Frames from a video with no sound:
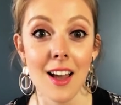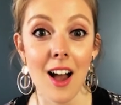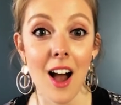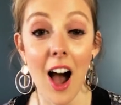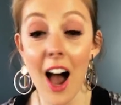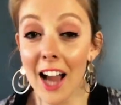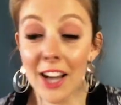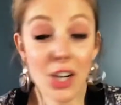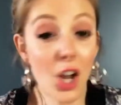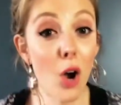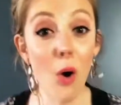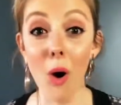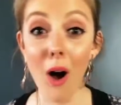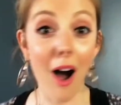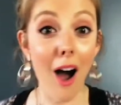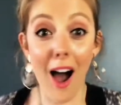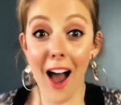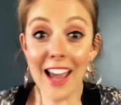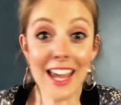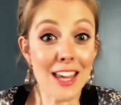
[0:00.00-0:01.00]
I know
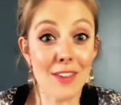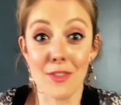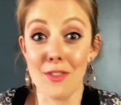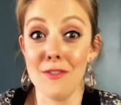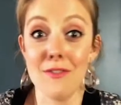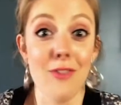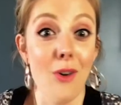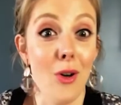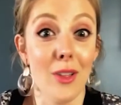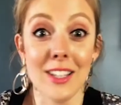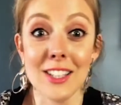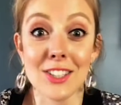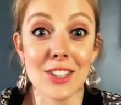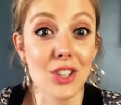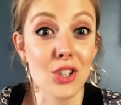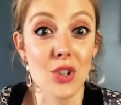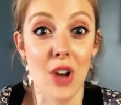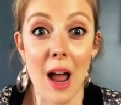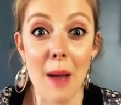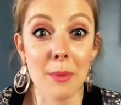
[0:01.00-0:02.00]
I even fall into the
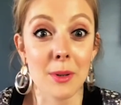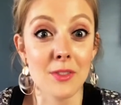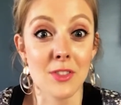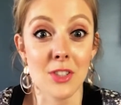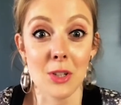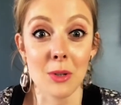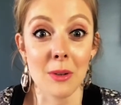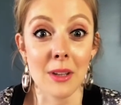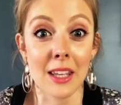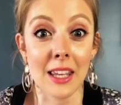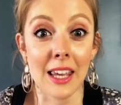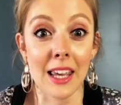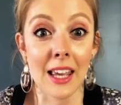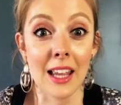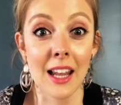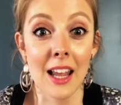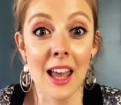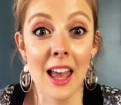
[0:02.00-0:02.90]
trap of doing it.